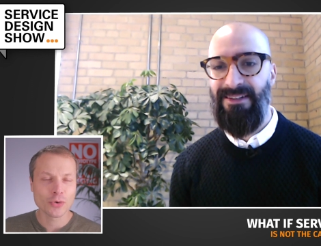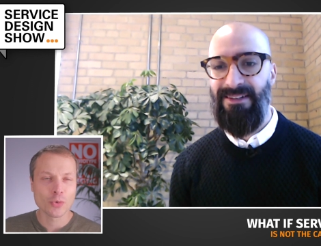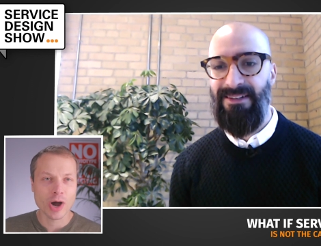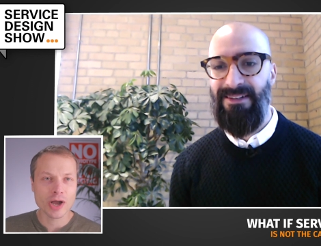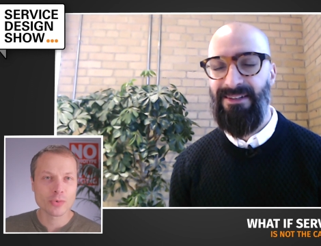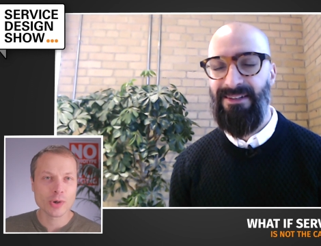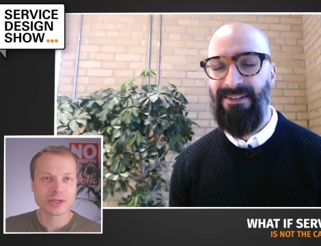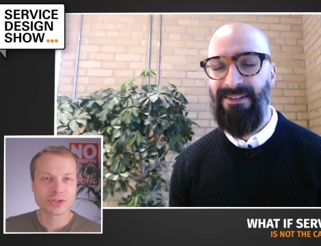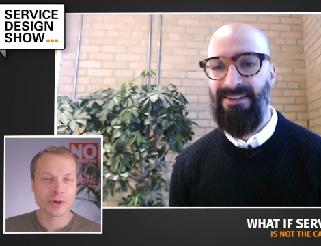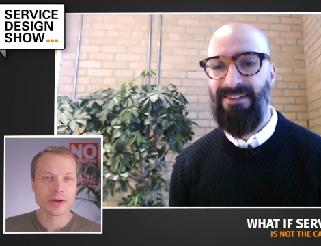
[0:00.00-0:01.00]
Speaker 1: why we are
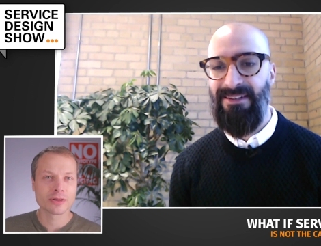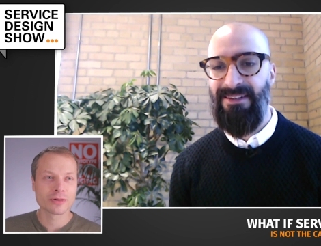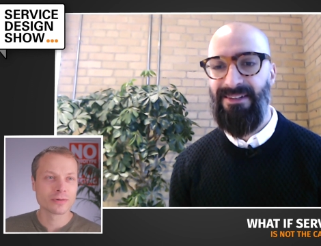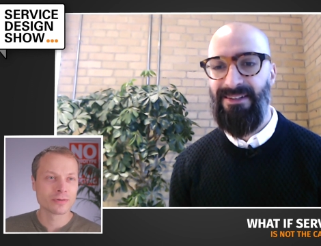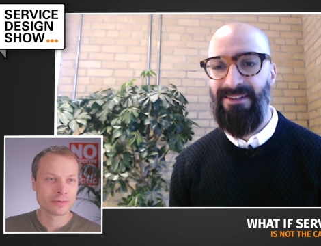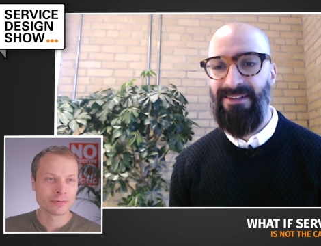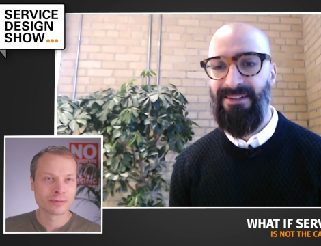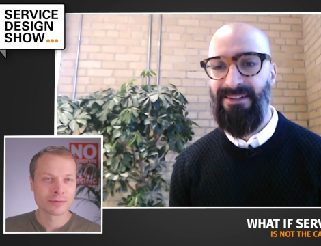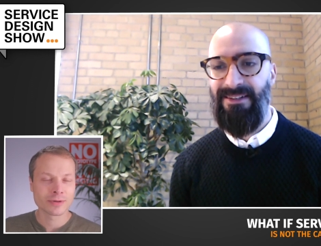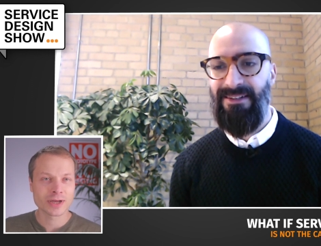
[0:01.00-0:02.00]
trying to
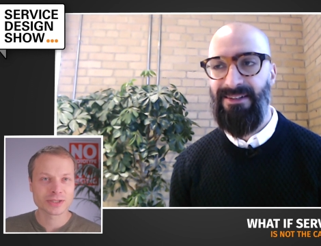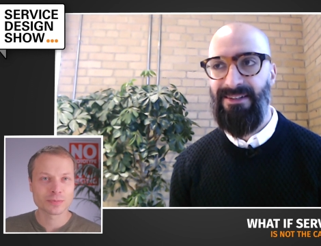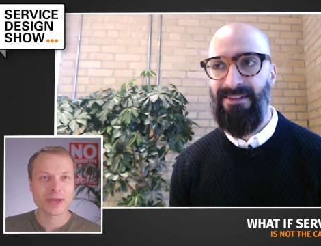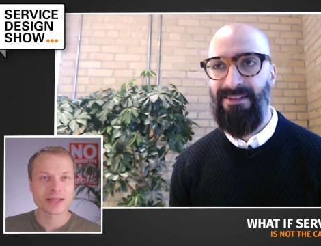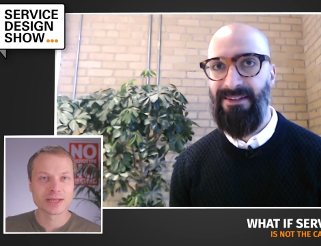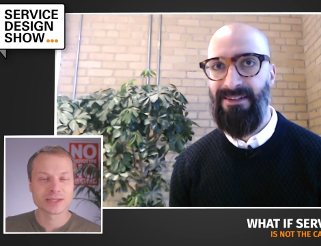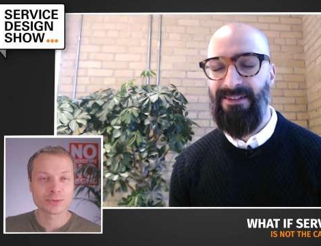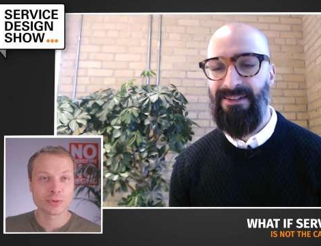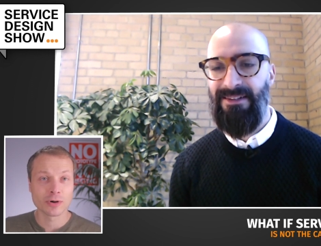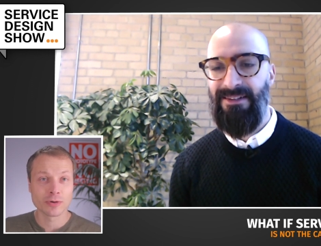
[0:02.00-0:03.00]
expect this
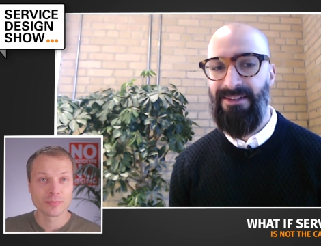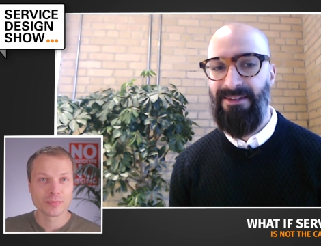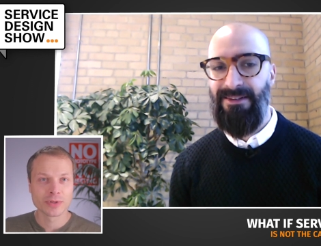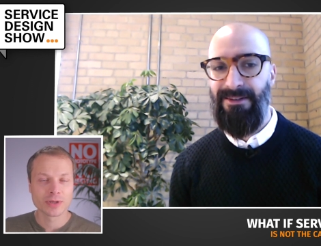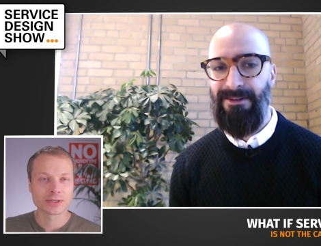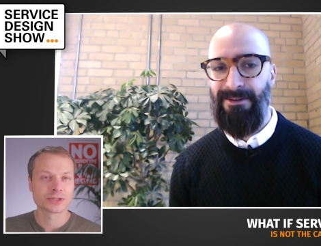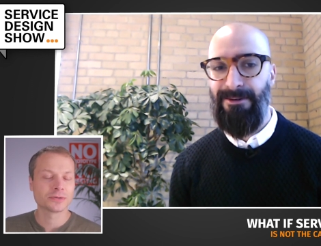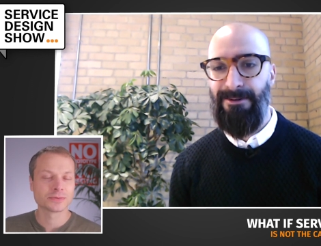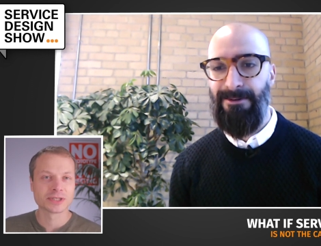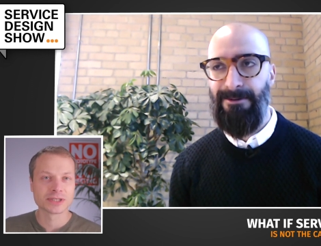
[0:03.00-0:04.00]
from a
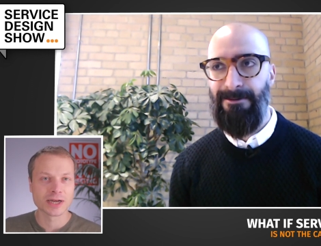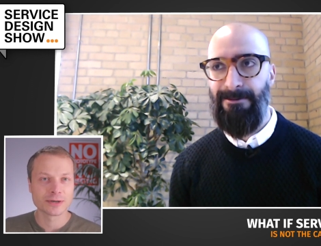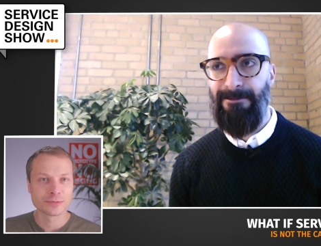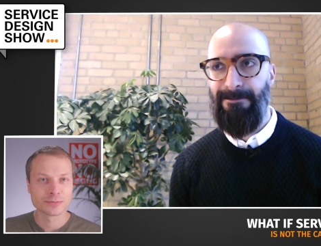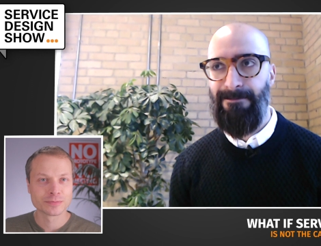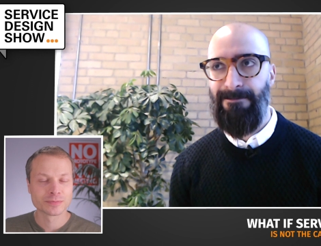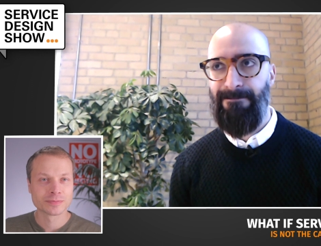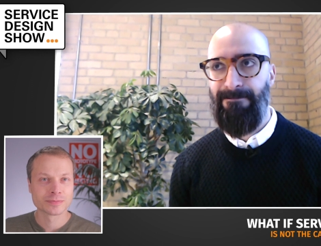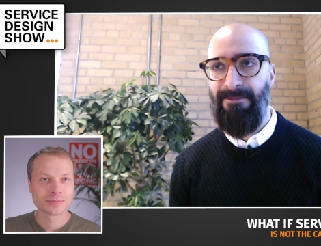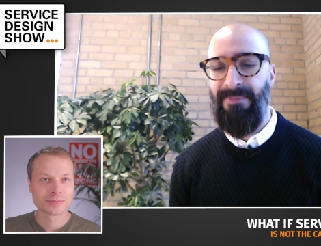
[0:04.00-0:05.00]
service designer.
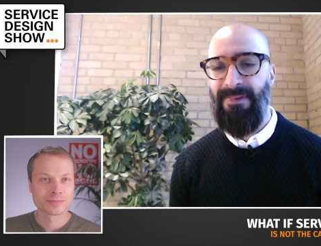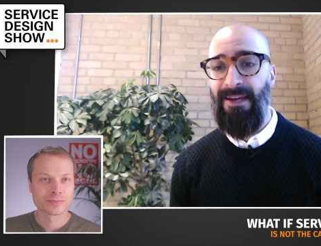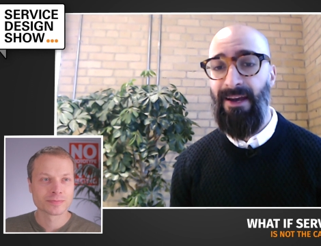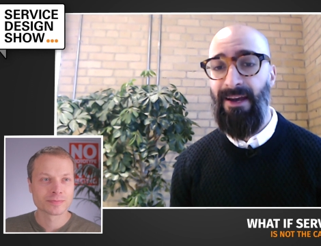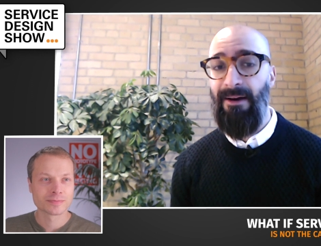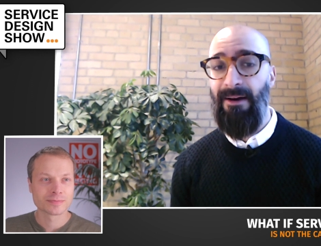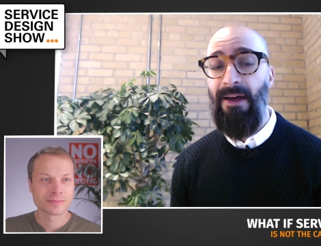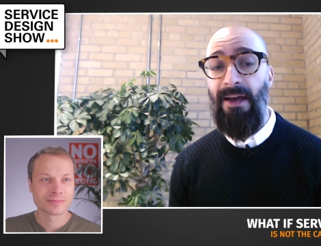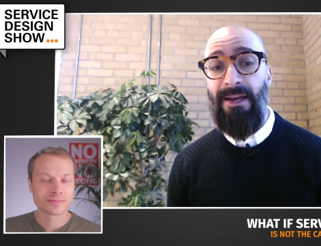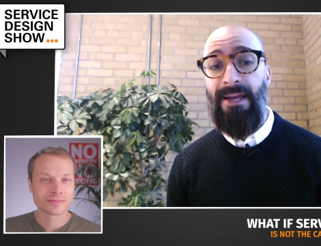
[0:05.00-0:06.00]
Yeah,
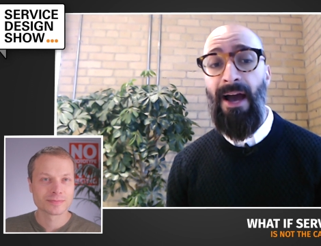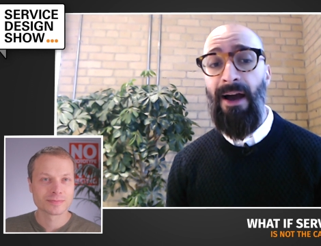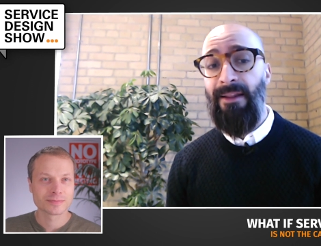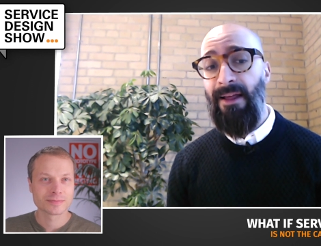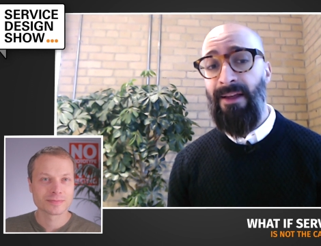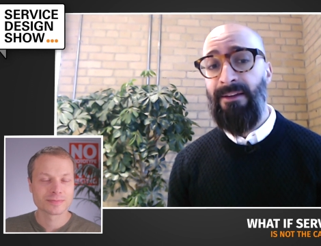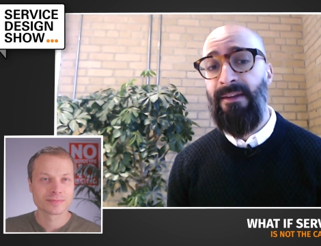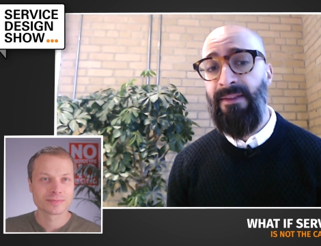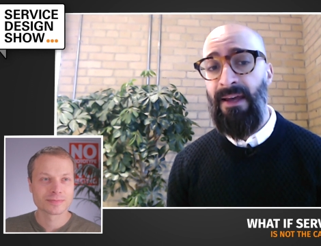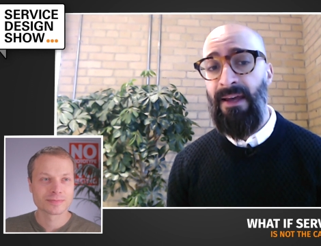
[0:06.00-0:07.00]
Speaker 2: yeah, and that's
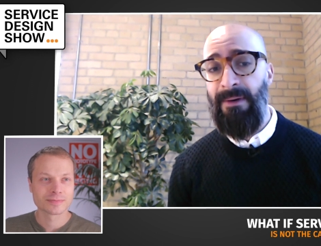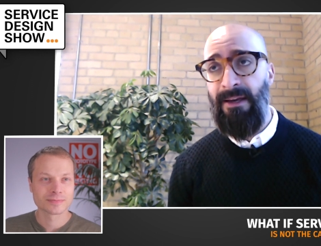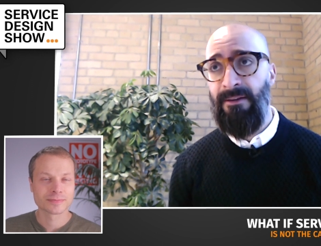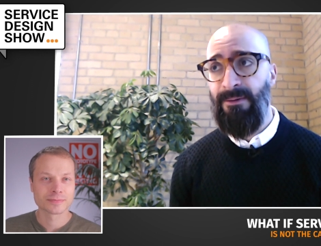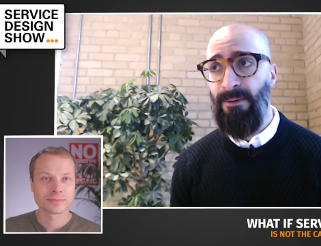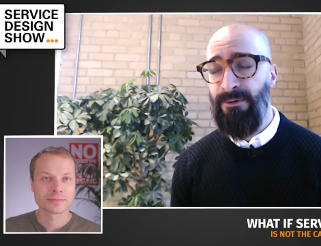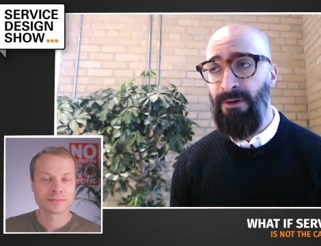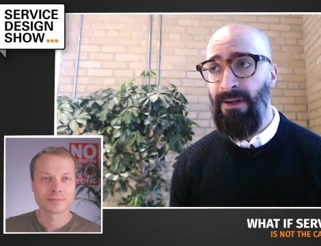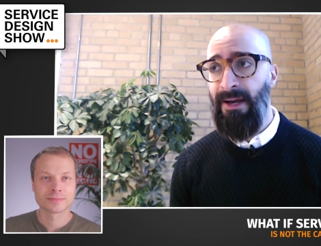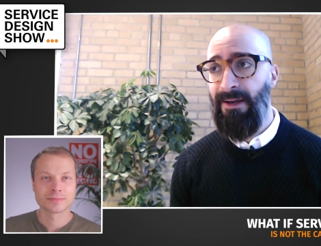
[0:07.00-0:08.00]
the thing because
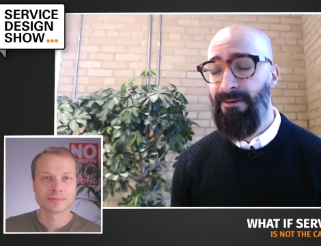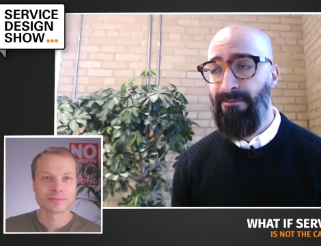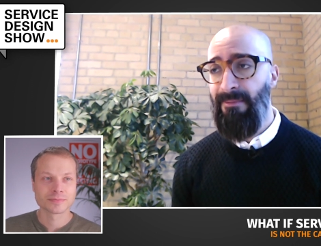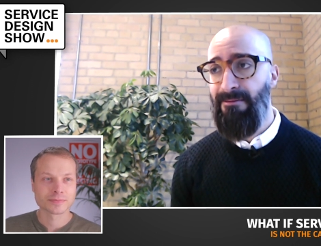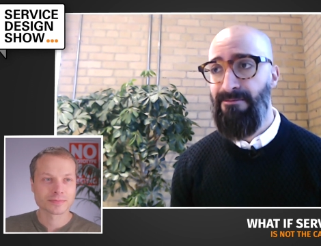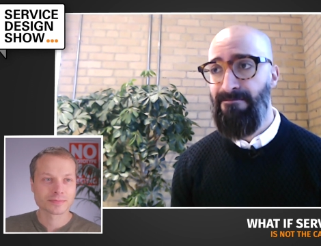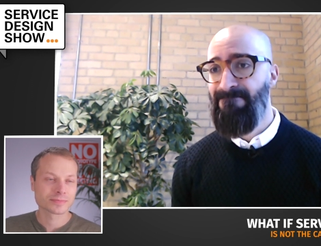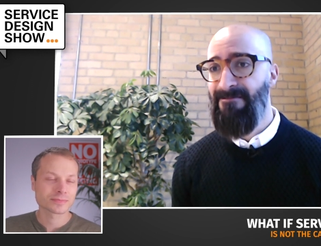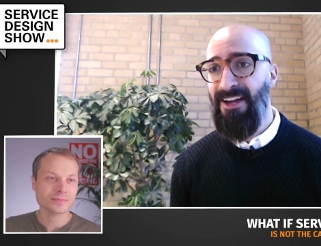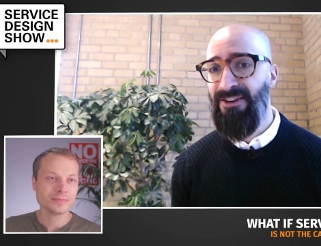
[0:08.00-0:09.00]
also like
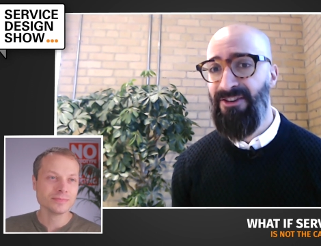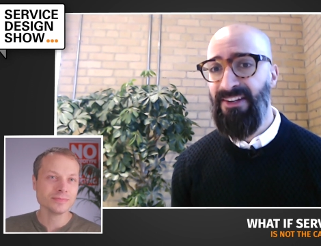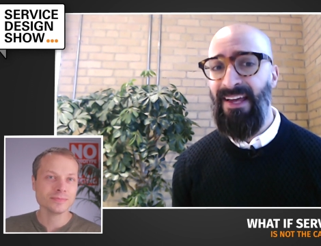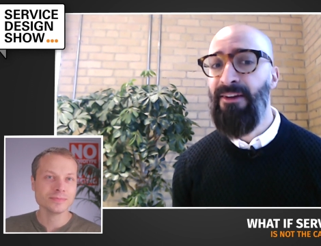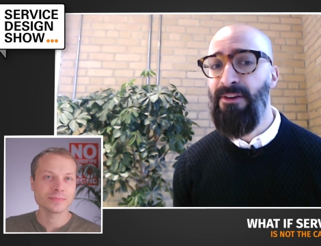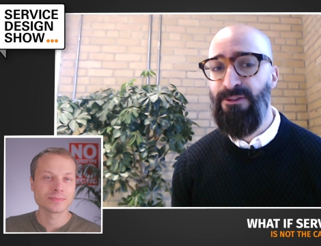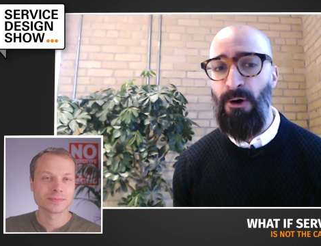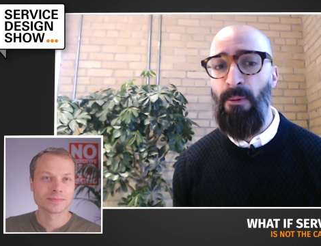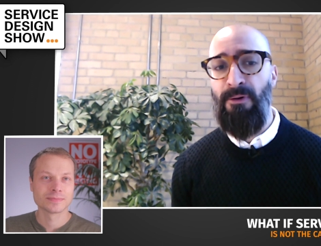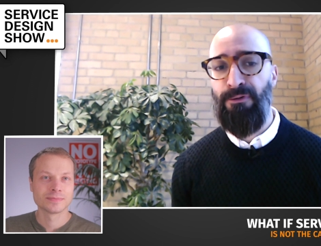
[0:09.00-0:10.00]
it just like the
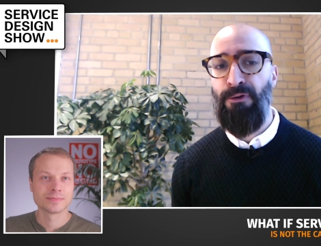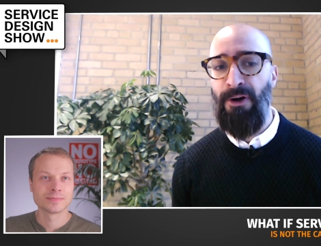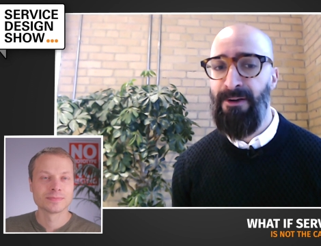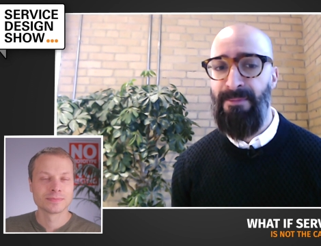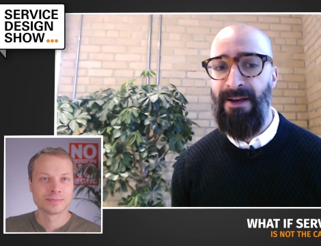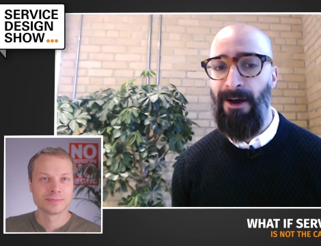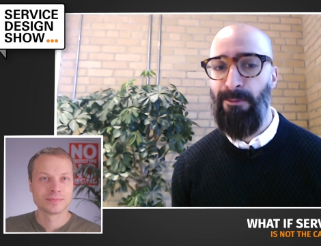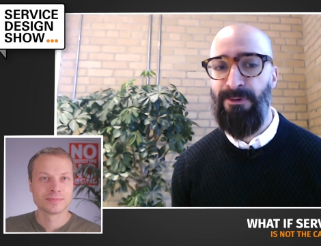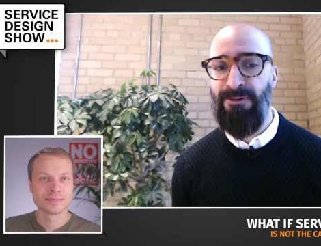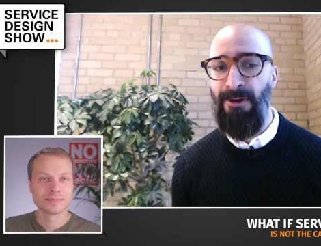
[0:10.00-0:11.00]
scope of work
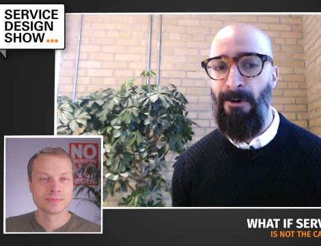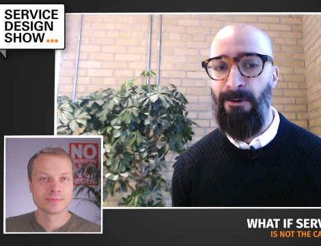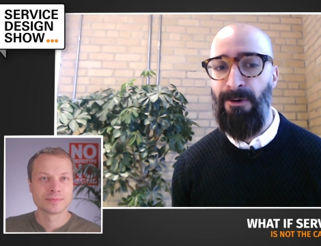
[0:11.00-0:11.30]
becomes so